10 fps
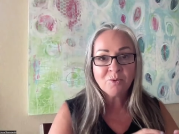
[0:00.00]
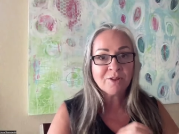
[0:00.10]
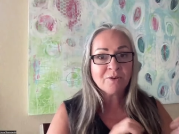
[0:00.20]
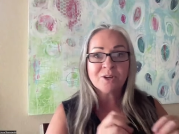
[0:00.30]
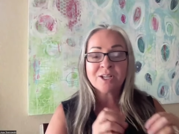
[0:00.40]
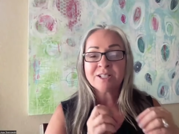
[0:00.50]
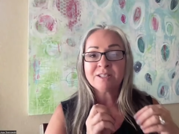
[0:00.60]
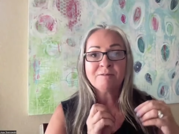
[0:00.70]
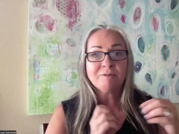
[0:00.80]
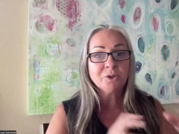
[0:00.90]
whether
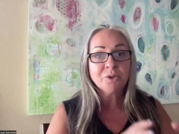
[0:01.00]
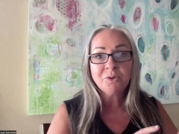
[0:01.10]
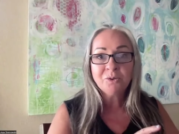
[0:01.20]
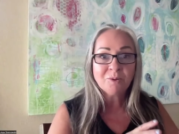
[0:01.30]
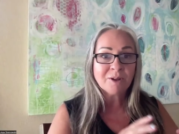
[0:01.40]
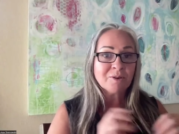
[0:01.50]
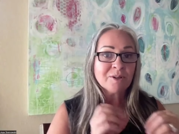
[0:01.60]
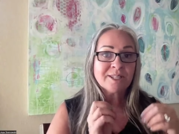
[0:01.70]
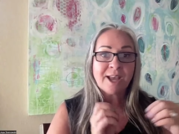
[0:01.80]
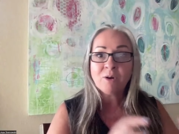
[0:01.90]
it's food, whether
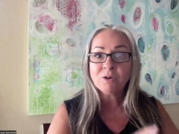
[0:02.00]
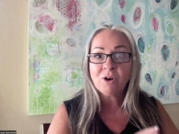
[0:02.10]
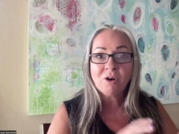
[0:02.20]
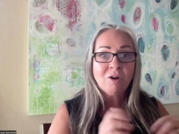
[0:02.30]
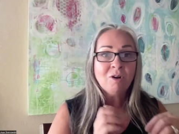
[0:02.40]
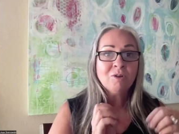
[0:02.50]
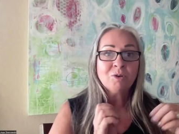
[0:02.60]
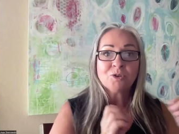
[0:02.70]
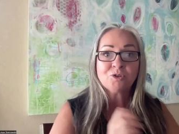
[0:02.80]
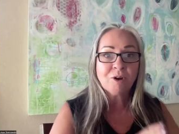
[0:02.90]
it's alcohol
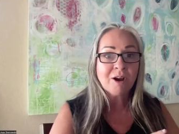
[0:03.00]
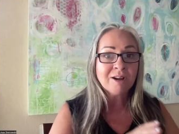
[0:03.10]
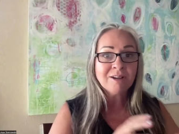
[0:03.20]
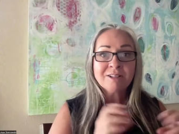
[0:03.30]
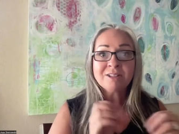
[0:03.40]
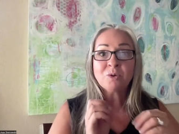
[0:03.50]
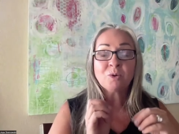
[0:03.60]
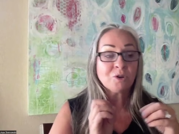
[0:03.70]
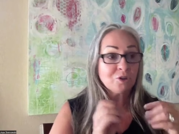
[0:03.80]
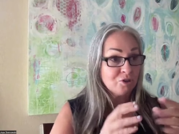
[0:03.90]
or drugs
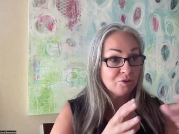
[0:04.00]
or